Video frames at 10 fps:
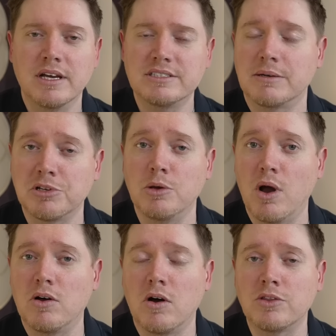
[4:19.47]
exceptionally
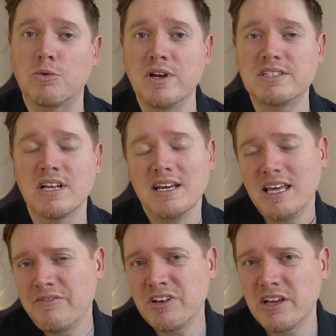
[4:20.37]
well on the wrist,
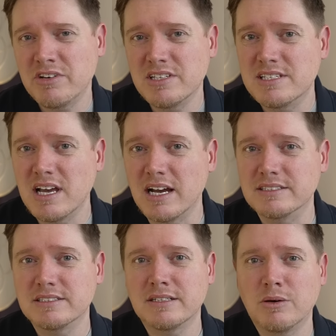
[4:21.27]
even given its
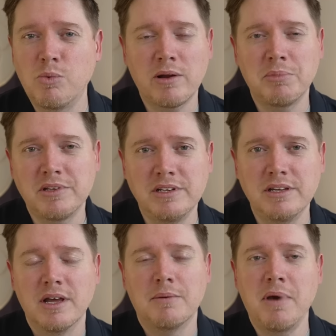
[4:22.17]
size.
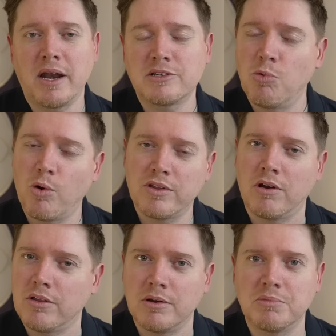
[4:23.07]
Wearability matters more than
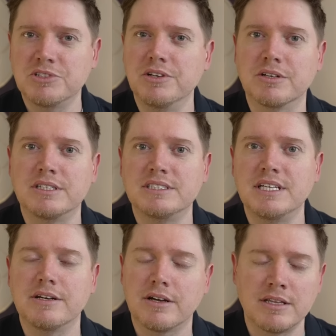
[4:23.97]
all the numbers that you're going to see
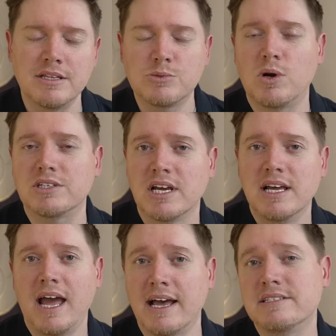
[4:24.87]
here, and this watch
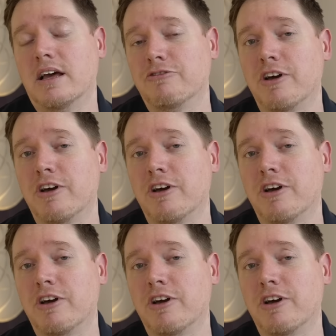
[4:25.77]
has that